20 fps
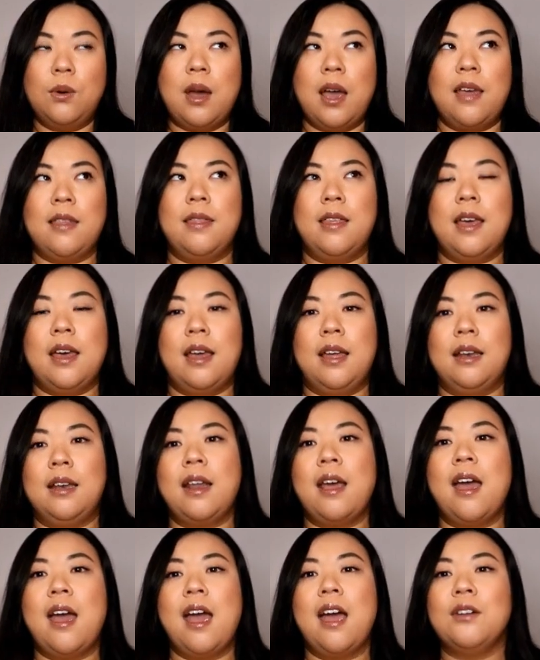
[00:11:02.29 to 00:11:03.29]
and
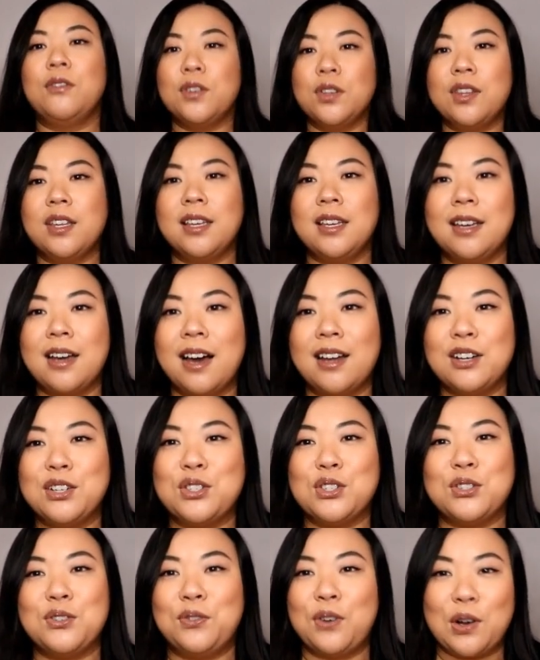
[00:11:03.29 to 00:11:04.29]
then everything kind of
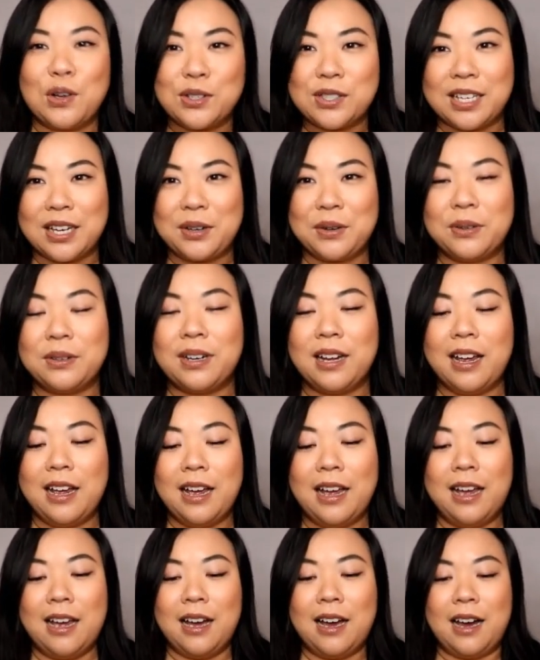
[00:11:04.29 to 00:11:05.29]
just falls out
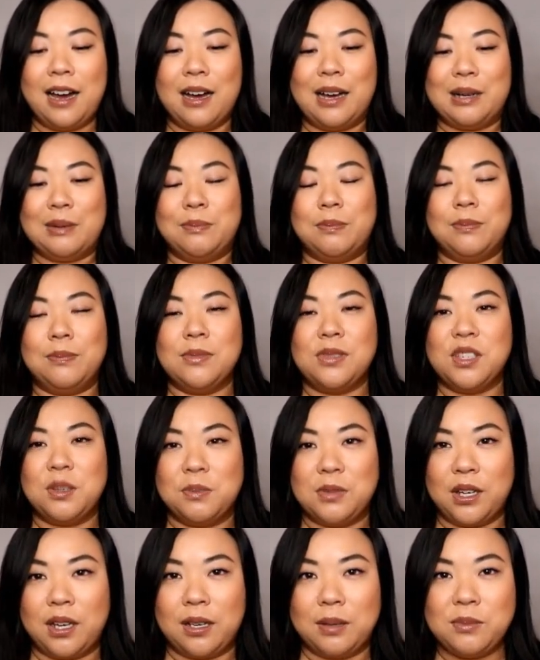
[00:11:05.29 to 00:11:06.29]

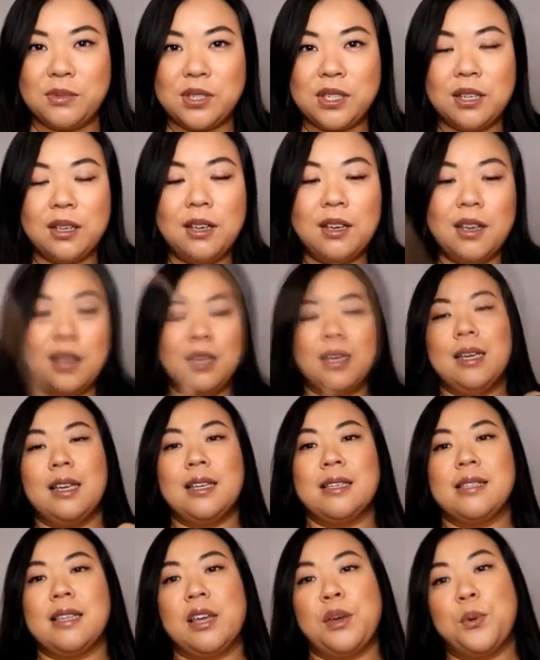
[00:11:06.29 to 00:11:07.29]
sometimes.
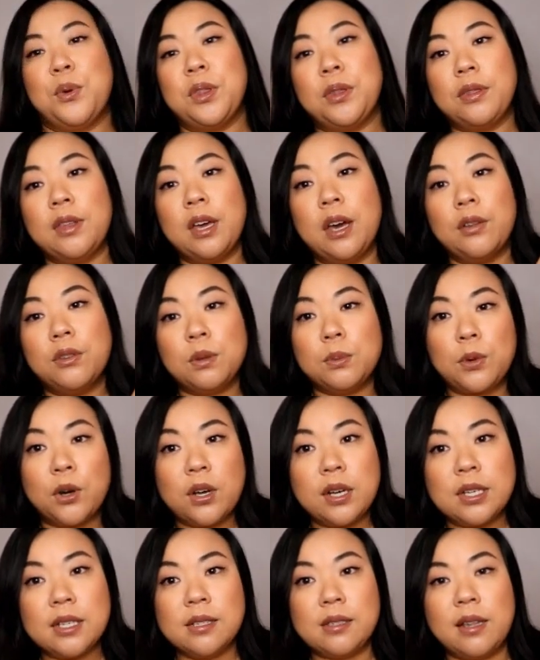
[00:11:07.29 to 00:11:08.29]
So like with the other
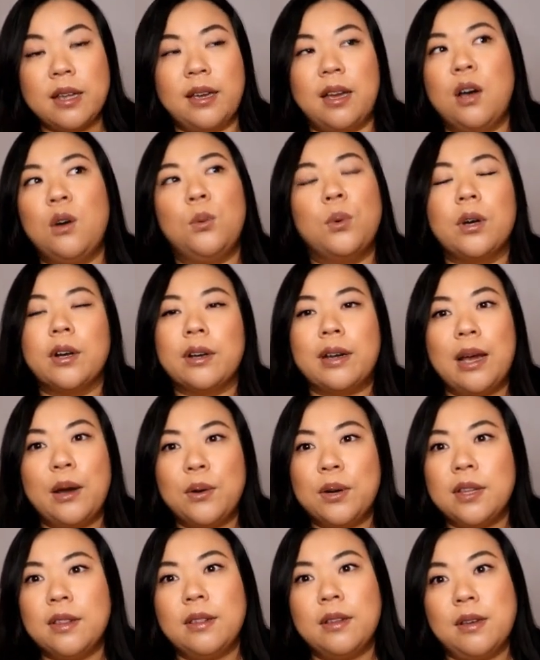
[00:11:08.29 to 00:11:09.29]
bras, like I'll work
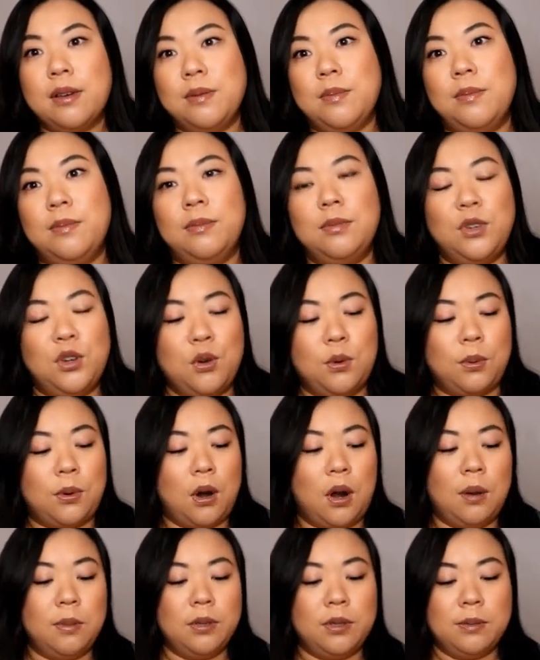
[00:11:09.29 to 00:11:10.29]
out in them no
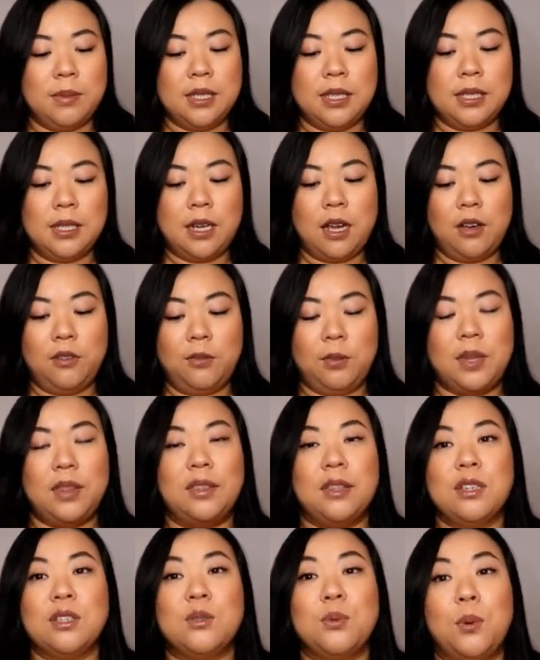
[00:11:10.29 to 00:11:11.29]
problem and stuff, but
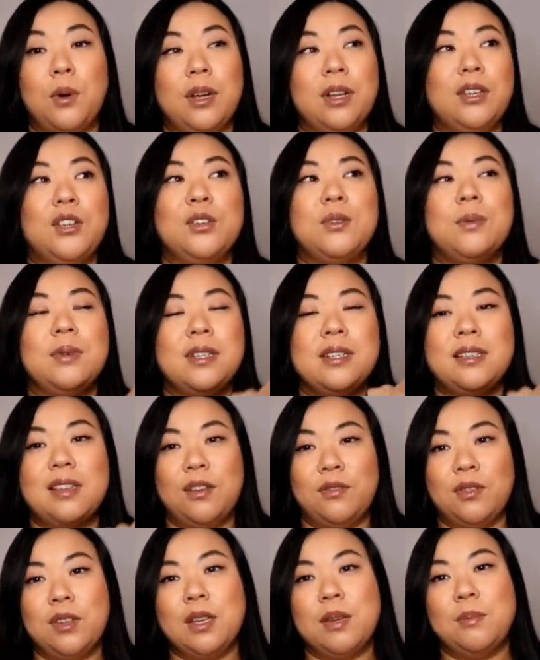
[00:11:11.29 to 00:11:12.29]
this one you would
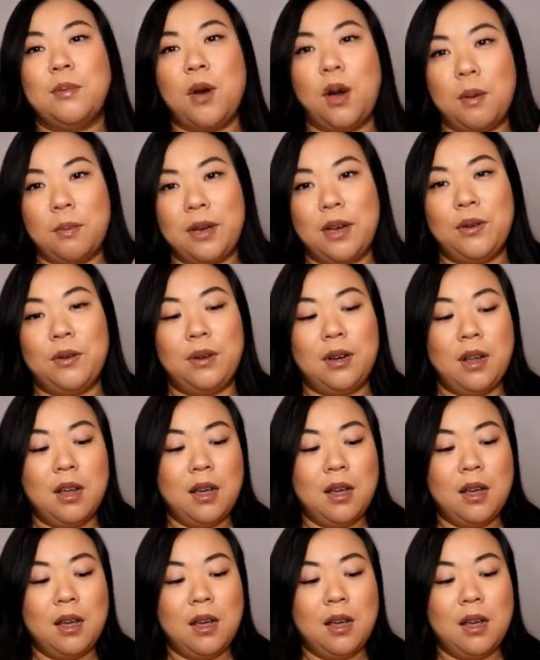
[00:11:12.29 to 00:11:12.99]
definitely pop out.